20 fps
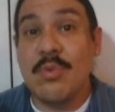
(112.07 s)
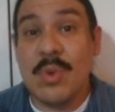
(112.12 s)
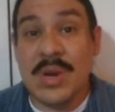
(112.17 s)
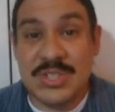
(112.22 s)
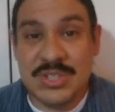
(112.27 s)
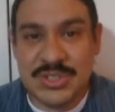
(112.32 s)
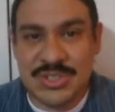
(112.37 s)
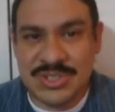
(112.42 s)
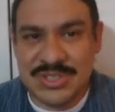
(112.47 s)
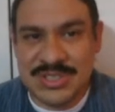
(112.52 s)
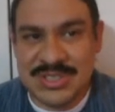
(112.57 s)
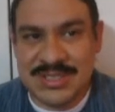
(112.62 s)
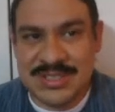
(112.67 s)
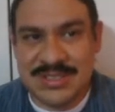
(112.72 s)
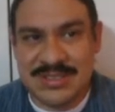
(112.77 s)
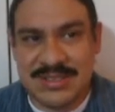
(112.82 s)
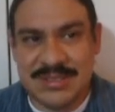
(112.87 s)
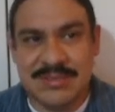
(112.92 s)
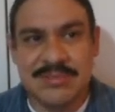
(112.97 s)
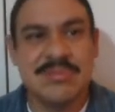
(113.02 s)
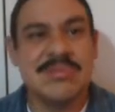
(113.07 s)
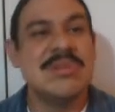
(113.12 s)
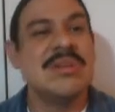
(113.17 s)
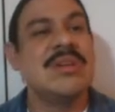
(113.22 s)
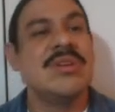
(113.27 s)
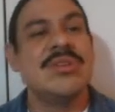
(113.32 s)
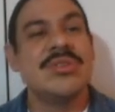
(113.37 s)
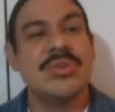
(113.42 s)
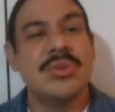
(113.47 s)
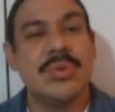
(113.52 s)
questions.
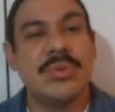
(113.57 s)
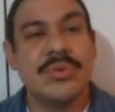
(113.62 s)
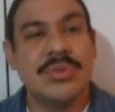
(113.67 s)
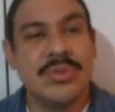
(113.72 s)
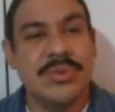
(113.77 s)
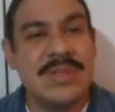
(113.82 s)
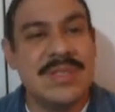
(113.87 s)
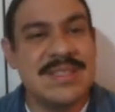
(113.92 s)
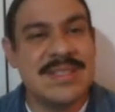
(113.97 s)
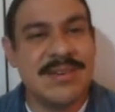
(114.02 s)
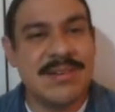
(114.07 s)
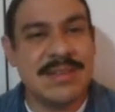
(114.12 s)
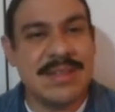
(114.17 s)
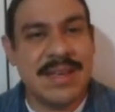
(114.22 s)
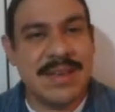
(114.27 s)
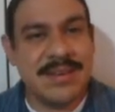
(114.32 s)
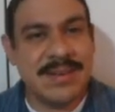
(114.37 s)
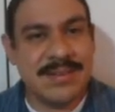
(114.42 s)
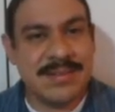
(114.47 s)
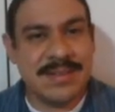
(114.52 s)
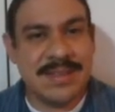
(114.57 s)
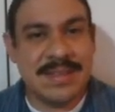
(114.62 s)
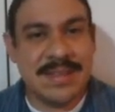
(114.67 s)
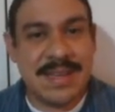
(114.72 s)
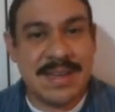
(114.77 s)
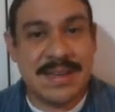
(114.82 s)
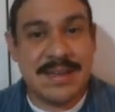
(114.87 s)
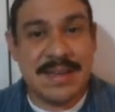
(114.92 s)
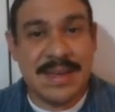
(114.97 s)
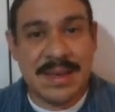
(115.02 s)
So, Yuri-san wa daigaku de
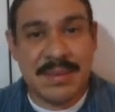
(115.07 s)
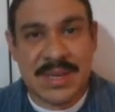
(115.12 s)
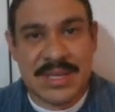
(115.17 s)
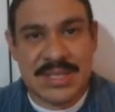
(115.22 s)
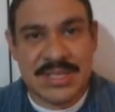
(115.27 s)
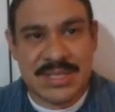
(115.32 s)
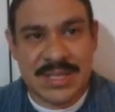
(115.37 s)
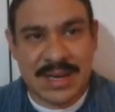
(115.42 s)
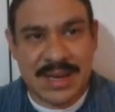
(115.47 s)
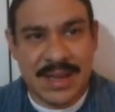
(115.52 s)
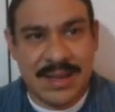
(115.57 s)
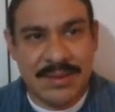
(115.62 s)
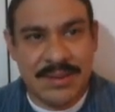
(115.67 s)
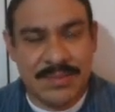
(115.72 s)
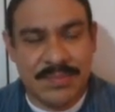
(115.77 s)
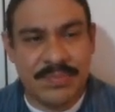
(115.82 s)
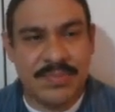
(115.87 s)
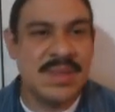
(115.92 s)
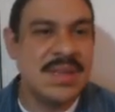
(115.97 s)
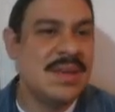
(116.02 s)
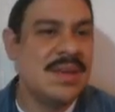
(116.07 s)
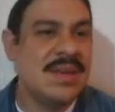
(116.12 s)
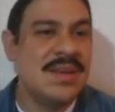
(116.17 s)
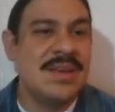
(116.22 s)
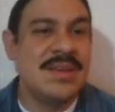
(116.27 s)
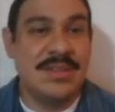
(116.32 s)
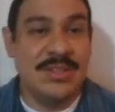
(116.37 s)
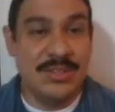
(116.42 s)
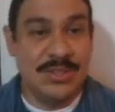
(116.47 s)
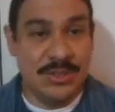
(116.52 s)
dare ni aimashita ka?
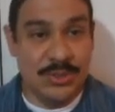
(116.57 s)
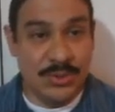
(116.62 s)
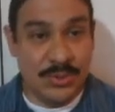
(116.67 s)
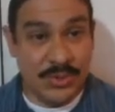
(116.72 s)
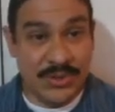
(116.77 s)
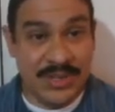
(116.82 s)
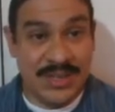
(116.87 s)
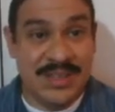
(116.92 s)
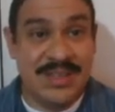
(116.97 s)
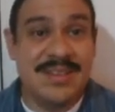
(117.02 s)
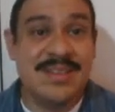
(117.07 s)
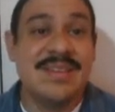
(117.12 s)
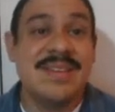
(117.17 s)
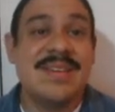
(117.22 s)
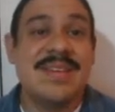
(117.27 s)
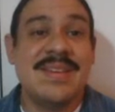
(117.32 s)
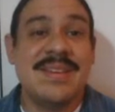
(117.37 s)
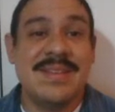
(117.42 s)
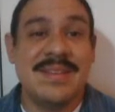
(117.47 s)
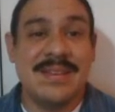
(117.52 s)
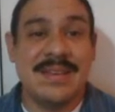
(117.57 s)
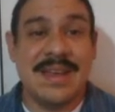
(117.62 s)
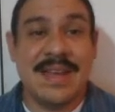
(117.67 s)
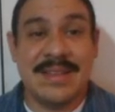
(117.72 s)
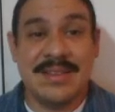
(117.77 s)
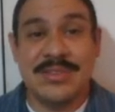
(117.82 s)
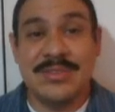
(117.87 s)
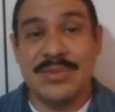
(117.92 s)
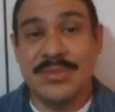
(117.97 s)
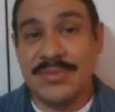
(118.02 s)
Yuri
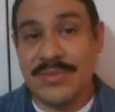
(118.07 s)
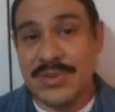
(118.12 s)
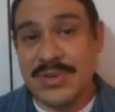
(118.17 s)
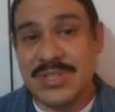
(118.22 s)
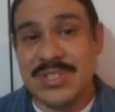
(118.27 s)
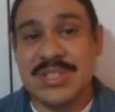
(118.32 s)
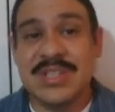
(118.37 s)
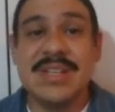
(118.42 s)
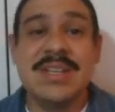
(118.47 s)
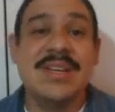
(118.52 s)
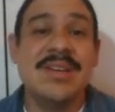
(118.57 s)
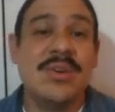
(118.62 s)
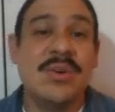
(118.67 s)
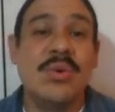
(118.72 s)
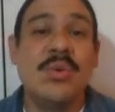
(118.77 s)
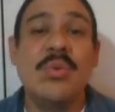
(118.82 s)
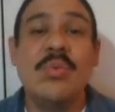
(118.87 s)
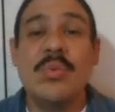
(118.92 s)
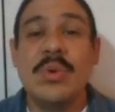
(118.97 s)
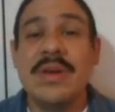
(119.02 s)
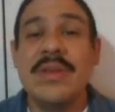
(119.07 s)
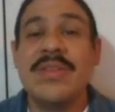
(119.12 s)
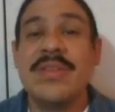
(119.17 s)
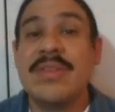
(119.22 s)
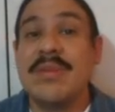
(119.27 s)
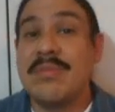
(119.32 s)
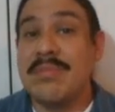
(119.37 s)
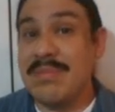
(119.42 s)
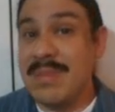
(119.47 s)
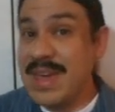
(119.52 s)
at university who with
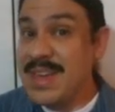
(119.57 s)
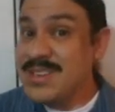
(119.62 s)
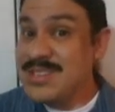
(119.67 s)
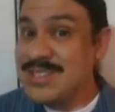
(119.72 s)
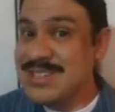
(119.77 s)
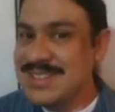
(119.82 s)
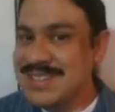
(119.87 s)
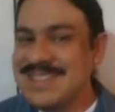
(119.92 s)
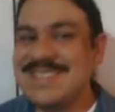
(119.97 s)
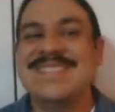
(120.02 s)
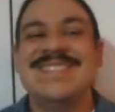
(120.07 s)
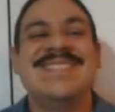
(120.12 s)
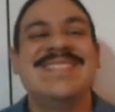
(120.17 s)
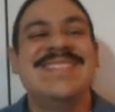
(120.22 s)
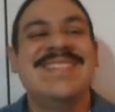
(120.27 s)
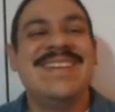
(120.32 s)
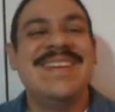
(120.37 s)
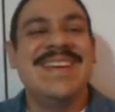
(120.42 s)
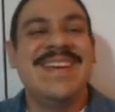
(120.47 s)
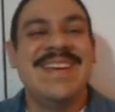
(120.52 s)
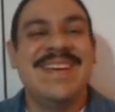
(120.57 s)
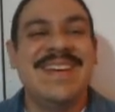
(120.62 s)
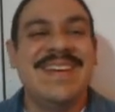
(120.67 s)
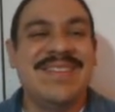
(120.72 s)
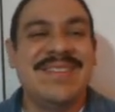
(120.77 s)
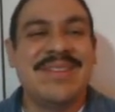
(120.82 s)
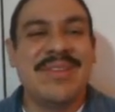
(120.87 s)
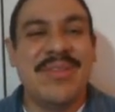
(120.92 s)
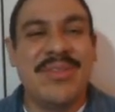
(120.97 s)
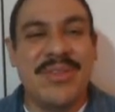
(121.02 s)
met.
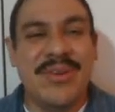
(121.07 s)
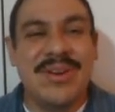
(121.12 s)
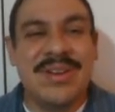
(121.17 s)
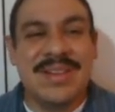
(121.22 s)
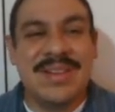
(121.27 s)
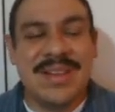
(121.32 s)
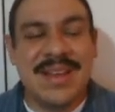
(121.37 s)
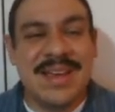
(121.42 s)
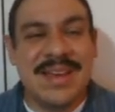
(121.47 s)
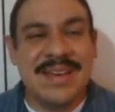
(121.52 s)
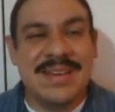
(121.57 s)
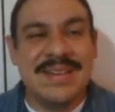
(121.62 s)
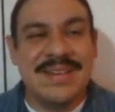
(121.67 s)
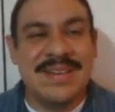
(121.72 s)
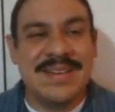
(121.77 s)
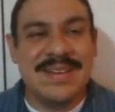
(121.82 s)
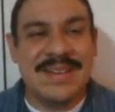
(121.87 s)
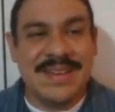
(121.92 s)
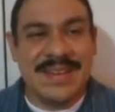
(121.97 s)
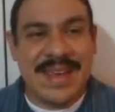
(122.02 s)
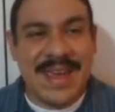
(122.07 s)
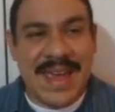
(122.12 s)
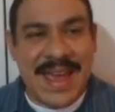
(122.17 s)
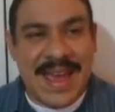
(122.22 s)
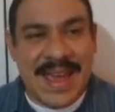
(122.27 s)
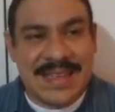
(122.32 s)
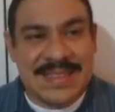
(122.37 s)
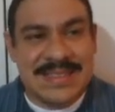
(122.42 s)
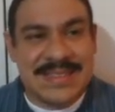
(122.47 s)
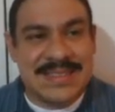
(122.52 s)
The third line
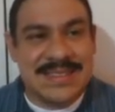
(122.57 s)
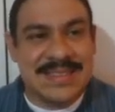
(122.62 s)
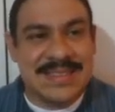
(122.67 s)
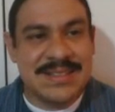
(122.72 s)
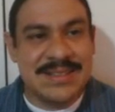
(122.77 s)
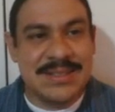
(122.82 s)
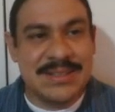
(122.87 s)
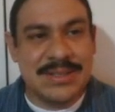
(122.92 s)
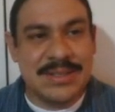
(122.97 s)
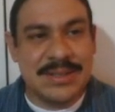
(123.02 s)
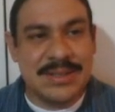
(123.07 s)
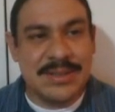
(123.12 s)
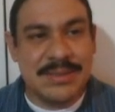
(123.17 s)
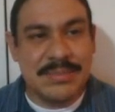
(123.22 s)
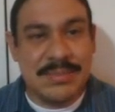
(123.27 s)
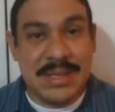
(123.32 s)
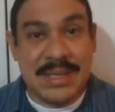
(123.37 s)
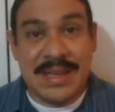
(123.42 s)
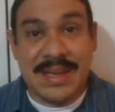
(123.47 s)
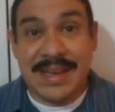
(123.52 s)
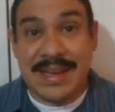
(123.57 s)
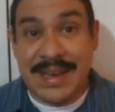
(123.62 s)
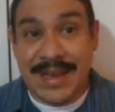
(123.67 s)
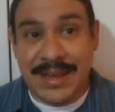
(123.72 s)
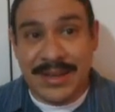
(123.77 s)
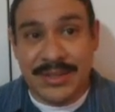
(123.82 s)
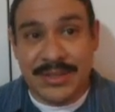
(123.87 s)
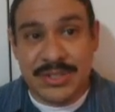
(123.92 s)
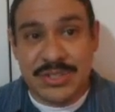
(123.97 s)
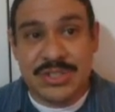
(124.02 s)
has the meaning in
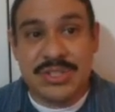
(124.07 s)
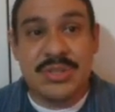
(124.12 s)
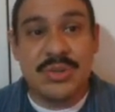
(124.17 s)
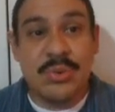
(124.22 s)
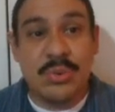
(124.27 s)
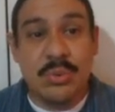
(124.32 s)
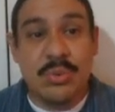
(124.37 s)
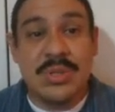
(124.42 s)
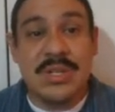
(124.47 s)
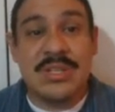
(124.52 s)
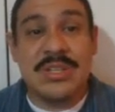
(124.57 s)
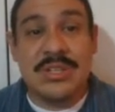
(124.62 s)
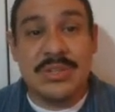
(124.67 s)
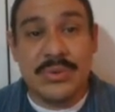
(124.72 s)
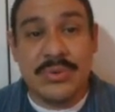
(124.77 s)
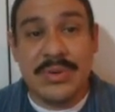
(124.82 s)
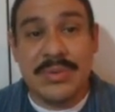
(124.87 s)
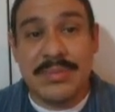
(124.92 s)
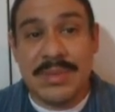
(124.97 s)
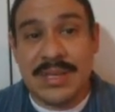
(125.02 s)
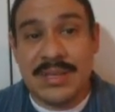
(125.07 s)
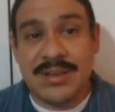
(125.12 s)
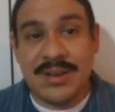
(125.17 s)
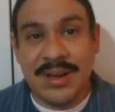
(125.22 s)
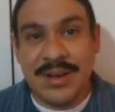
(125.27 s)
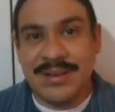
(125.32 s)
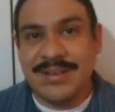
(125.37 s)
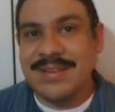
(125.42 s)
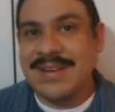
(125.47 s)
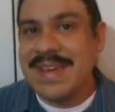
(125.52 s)
English. Who did Yuri meet
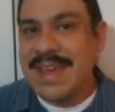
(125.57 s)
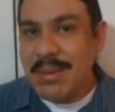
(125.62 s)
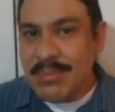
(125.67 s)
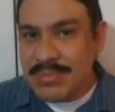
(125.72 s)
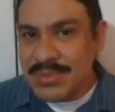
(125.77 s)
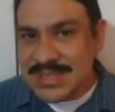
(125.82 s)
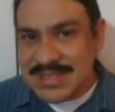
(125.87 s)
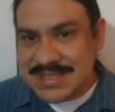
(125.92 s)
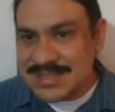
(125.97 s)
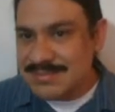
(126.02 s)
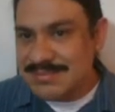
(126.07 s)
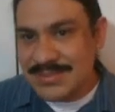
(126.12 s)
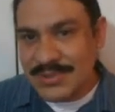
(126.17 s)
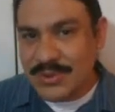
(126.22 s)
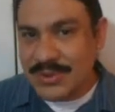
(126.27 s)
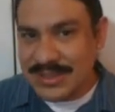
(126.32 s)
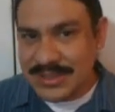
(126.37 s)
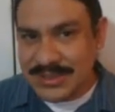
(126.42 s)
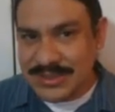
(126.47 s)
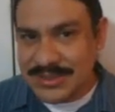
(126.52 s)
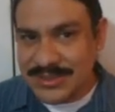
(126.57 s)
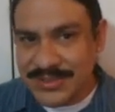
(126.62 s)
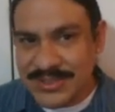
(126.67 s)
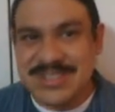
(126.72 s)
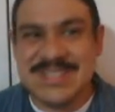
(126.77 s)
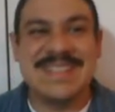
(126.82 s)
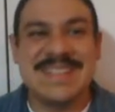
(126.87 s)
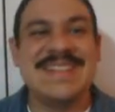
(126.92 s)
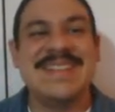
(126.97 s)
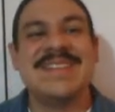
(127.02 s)
on campus or at the
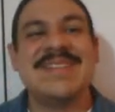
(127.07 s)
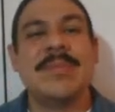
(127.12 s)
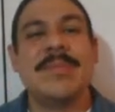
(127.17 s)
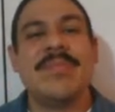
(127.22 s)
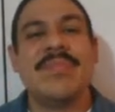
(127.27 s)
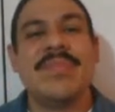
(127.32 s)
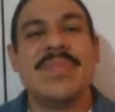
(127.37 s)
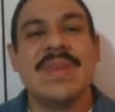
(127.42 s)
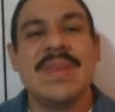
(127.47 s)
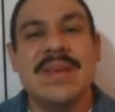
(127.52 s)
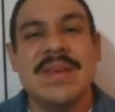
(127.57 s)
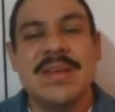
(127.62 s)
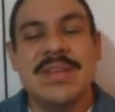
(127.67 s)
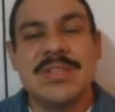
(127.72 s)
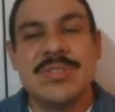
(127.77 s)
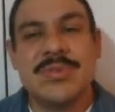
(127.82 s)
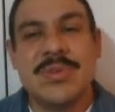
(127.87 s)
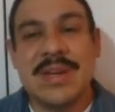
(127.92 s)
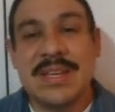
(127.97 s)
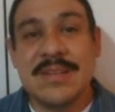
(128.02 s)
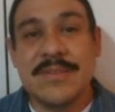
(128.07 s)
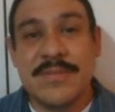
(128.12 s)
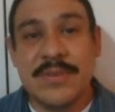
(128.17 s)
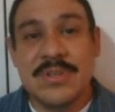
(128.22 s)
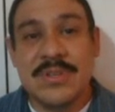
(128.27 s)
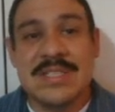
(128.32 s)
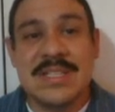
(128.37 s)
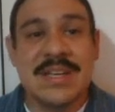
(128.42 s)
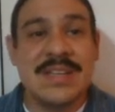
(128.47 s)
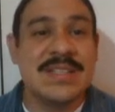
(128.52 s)
university? So again, the
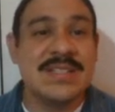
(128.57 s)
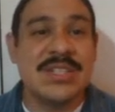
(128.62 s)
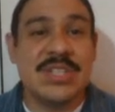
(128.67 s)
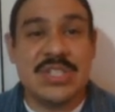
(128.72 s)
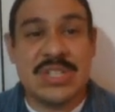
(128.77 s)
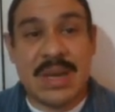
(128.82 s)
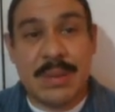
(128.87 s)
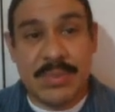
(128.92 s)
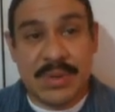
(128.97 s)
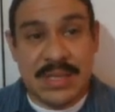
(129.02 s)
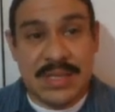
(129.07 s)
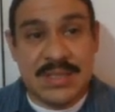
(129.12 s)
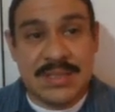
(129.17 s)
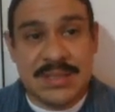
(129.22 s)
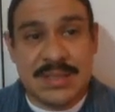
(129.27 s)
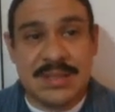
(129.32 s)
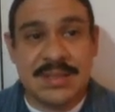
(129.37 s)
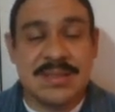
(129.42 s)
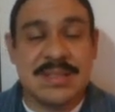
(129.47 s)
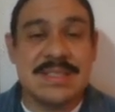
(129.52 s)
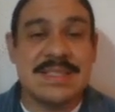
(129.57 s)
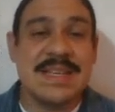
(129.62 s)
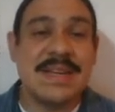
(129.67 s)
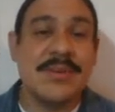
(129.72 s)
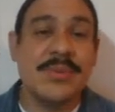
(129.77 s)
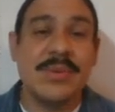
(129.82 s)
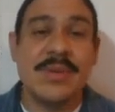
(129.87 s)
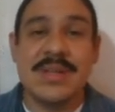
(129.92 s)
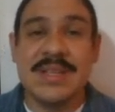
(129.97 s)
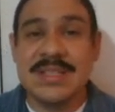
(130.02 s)
first line is the Japanese, the
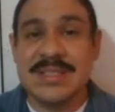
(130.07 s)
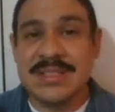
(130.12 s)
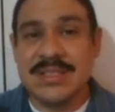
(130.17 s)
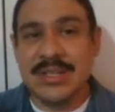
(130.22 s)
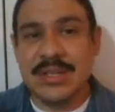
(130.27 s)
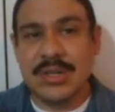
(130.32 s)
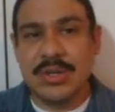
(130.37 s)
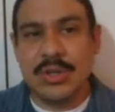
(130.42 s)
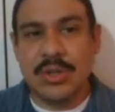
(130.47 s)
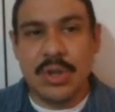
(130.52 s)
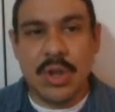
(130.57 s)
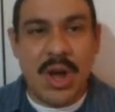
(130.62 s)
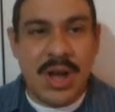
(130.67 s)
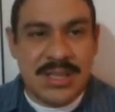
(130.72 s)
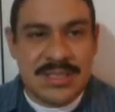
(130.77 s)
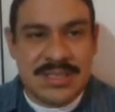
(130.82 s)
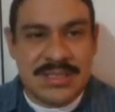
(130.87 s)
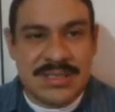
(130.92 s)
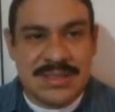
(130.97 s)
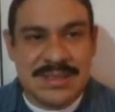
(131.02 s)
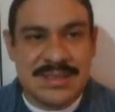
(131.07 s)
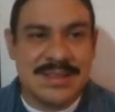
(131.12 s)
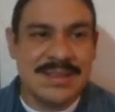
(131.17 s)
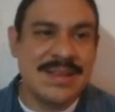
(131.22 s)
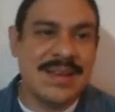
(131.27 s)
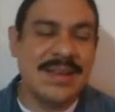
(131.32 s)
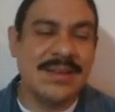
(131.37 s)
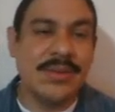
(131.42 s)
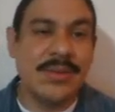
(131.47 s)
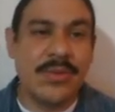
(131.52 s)
second one is the gloss,
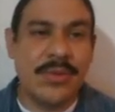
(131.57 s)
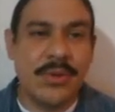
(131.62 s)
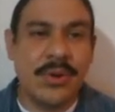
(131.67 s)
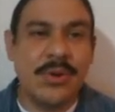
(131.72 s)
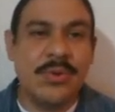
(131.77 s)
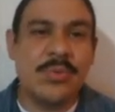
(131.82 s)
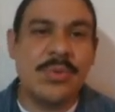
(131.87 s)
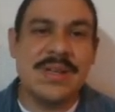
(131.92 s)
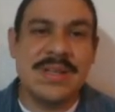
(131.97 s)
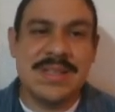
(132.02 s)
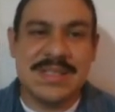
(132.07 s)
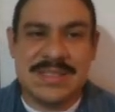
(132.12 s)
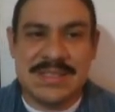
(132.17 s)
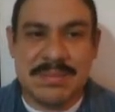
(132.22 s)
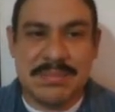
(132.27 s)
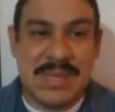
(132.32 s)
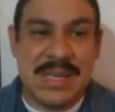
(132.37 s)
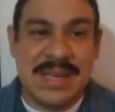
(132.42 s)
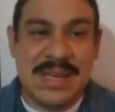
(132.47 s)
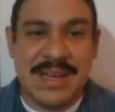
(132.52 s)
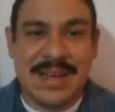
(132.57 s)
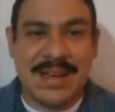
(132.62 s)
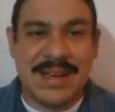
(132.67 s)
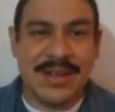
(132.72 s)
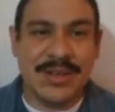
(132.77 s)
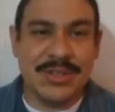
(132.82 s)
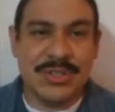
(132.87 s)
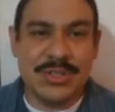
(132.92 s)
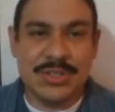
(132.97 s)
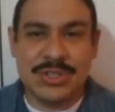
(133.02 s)
and the third one is the meaning in
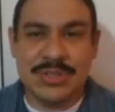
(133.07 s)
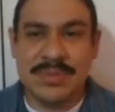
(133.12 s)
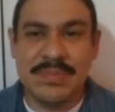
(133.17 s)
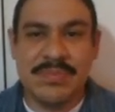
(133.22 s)
English.